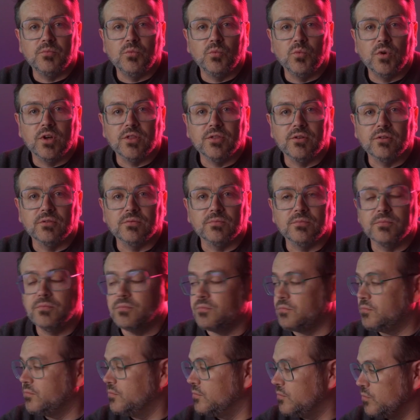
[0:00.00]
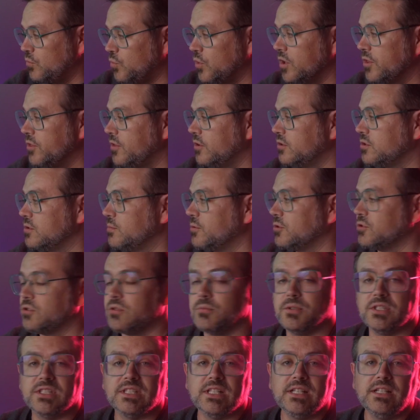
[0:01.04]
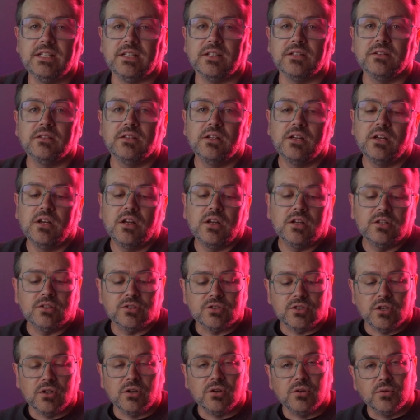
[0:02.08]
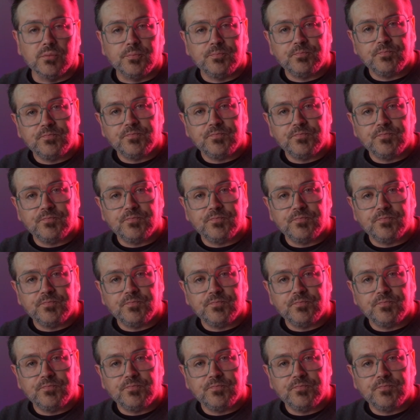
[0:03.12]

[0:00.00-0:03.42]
what they're supposed to be seeing. So